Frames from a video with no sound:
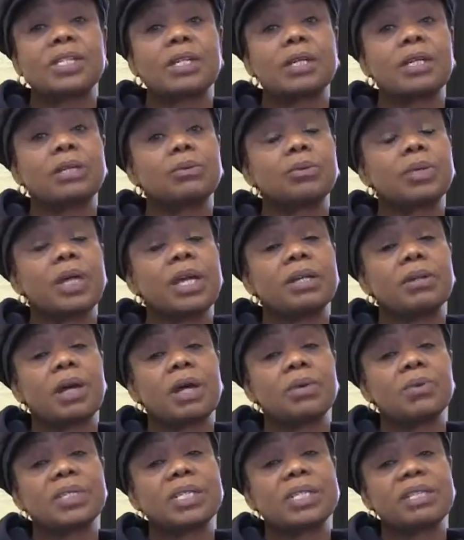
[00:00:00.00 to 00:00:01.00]

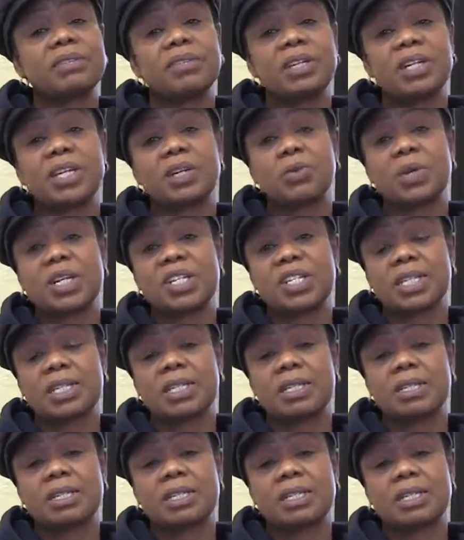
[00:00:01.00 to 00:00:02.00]
living in
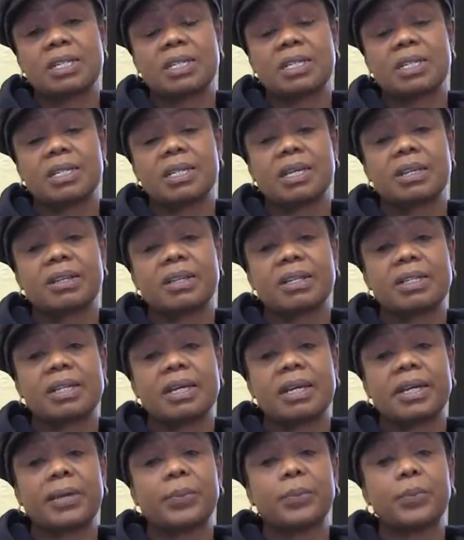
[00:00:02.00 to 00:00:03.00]
Washington D.C. at that
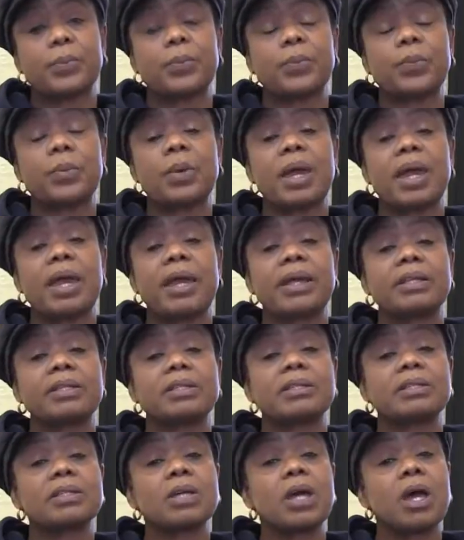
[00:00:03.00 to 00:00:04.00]
time,
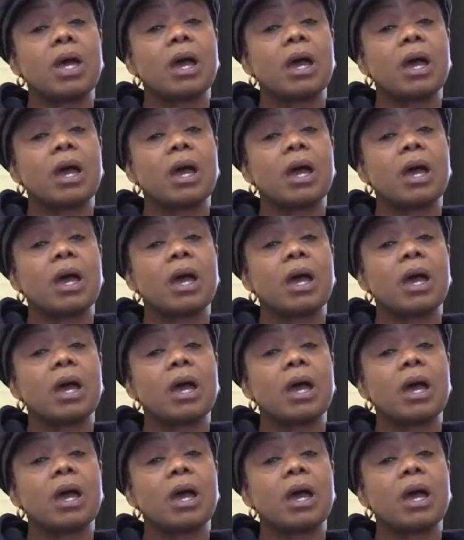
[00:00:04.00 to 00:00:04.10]
and